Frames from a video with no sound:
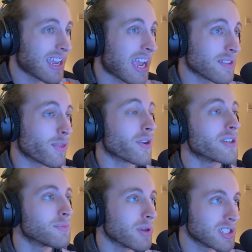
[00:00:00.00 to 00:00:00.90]
and the
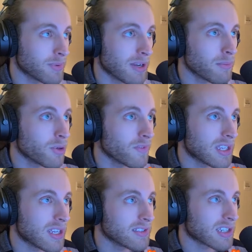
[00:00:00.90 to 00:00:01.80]
third SpongeBob
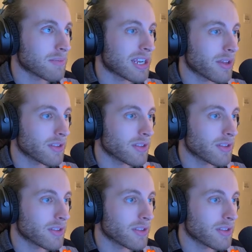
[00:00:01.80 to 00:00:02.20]
movie is coming out